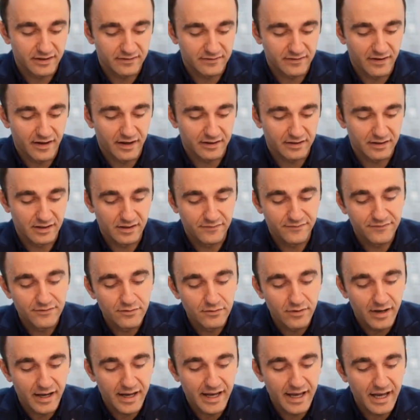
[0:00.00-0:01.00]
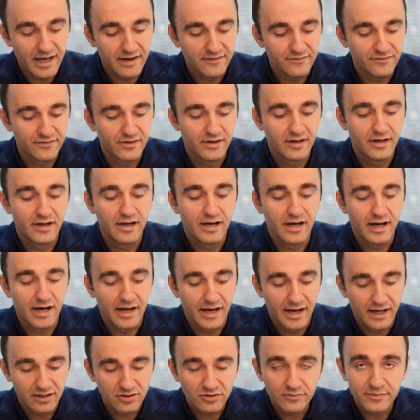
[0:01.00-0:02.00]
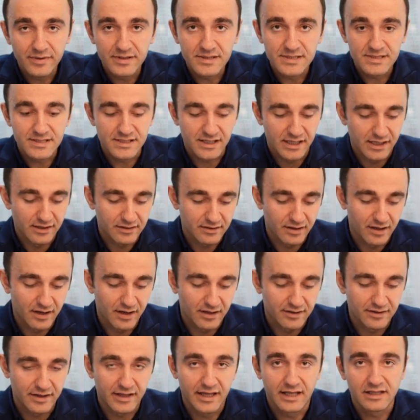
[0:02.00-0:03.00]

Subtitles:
attack if you have a halobenzene and